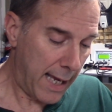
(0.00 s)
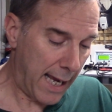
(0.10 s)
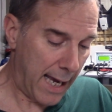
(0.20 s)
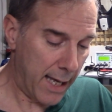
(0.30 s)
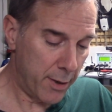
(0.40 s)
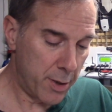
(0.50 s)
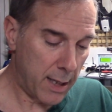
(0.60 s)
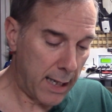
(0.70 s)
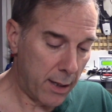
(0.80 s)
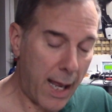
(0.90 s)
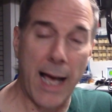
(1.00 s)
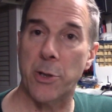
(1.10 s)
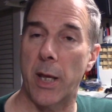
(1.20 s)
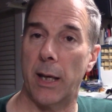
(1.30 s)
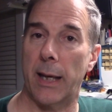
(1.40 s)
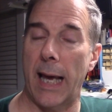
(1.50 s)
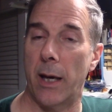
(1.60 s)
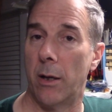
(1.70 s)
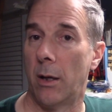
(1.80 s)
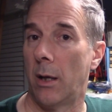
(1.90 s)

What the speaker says: And last thing, again,